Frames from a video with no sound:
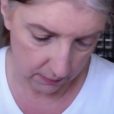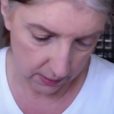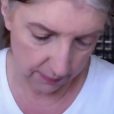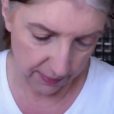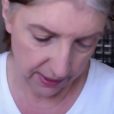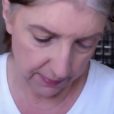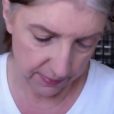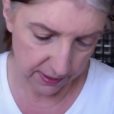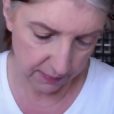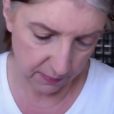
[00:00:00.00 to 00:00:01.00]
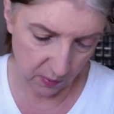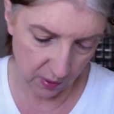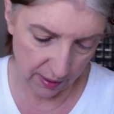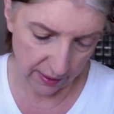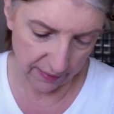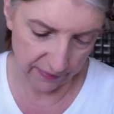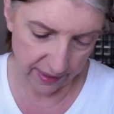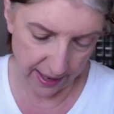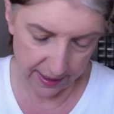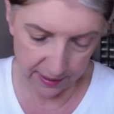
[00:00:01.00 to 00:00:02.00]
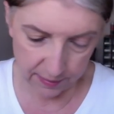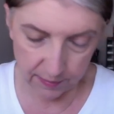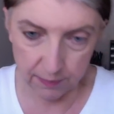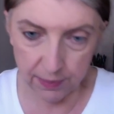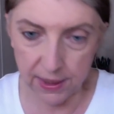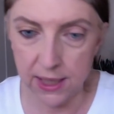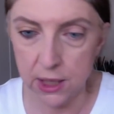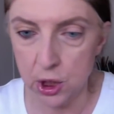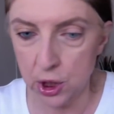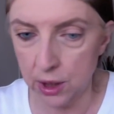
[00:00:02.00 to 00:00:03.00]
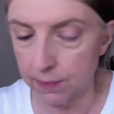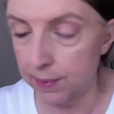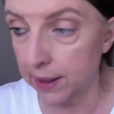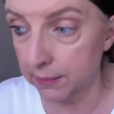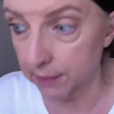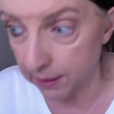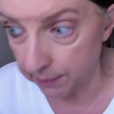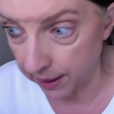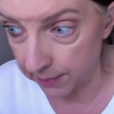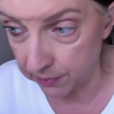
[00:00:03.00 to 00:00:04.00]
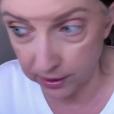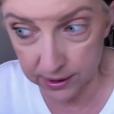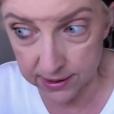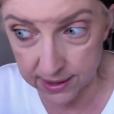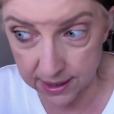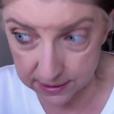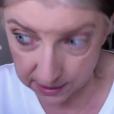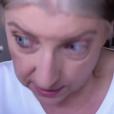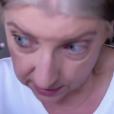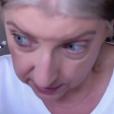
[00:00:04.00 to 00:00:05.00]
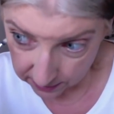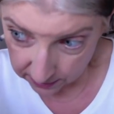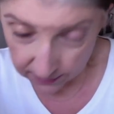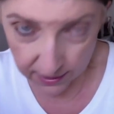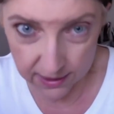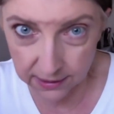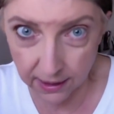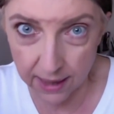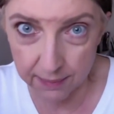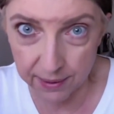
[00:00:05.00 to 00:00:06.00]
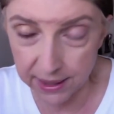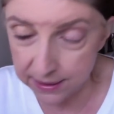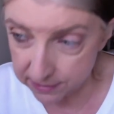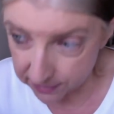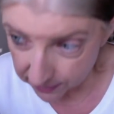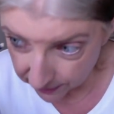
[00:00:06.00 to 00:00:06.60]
I'm going to pick up some more of that peach pigment by Princessa. That's a lot of peas.